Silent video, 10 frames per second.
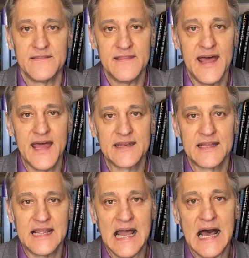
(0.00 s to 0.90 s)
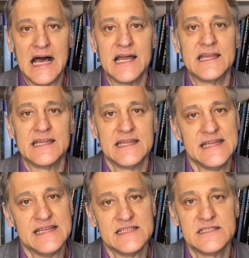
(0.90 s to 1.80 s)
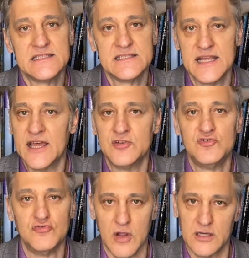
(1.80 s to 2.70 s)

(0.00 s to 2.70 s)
That guy is dead drunk.